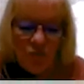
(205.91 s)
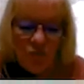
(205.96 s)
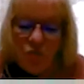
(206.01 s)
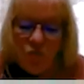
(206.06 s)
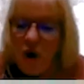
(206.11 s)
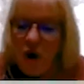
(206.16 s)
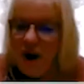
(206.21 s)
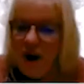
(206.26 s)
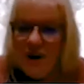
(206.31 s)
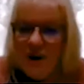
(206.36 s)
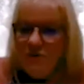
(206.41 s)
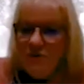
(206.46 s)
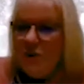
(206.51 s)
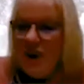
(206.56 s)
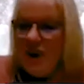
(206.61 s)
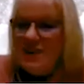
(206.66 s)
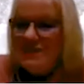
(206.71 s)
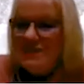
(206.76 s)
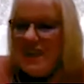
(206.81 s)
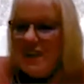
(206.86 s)
why
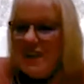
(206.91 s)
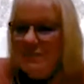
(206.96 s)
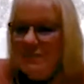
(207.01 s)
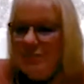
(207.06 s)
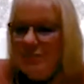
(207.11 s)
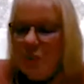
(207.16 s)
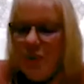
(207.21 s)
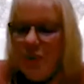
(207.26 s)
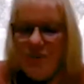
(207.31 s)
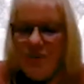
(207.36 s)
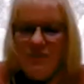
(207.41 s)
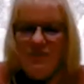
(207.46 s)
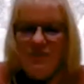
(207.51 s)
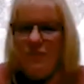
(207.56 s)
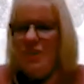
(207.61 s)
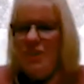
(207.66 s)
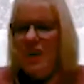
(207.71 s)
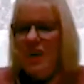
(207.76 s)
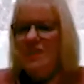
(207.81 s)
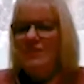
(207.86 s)
is that important?
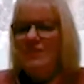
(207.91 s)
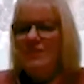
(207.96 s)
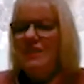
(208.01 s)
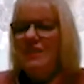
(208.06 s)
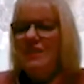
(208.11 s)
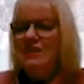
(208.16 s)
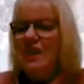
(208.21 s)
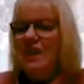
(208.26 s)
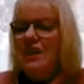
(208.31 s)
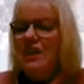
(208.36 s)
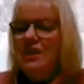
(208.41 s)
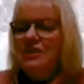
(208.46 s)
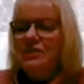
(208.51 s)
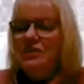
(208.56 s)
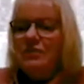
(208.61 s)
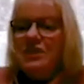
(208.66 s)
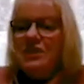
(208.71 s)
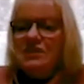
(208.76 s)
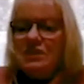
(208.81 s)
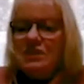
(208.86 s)
Okay, that the
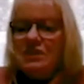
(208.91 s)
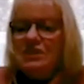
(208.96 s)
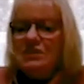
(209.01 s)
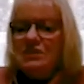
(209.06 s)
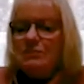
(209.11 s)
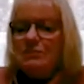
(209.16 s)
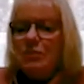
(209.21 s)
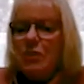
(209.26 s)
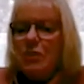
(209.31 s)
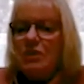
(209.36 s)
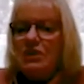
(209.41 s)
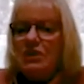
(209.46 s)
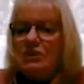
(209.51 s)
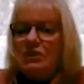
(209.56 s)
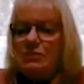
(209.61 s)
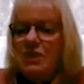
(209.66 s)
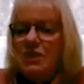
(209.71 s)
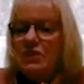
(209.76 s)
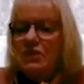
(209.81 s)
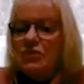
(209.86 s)
reason it's important is
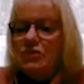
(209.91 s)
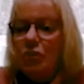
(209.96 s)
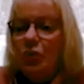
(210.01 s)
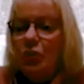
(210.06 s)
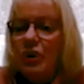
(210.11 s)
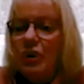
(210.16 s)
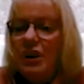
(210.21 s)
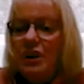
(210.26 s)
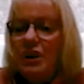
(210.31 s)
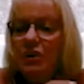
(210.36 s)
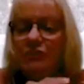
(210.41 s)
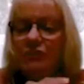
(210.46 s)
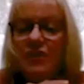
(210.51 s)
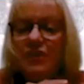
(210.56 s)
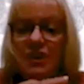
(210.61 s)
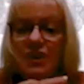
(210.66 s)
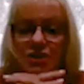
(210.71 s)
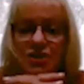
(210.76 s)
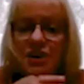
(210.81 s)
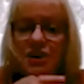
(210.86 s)
because early
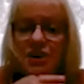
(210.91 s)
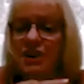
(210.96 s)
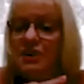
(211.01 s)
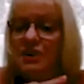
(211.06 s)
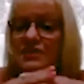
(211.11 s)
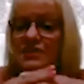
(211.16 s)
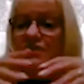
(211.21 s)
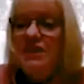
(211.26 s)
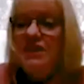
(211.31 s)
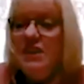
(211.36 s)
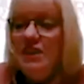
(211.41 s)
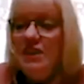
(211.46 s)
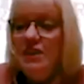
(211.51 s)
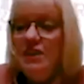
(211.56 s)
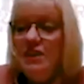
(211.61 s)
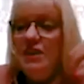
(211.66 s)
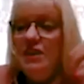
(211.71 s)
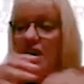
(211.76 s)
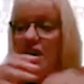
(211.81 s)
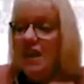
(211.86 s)
intervention is
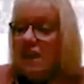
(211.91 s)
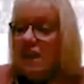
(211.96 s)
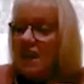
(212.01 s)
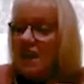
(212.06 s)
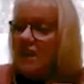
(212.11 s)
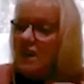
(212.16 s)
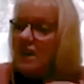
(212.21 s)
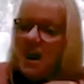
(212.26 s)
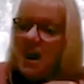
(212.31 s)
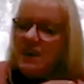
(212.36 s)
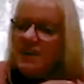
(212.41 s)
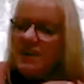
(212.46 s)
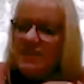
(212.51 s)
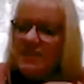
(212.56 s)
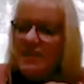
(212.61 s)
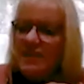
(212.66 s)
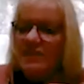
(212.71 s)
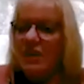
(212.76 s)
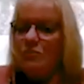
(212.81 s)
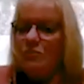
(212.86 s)
key in
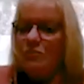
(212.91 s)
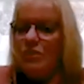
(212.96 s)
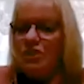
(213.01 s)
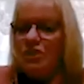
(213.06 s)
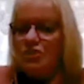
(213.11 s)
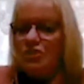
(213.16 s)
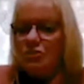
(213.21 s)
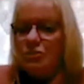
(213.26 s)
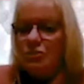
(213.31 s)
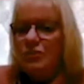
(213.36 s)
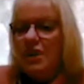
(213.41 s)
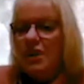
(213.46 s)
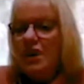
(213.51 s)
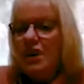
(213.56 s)
anything that we do.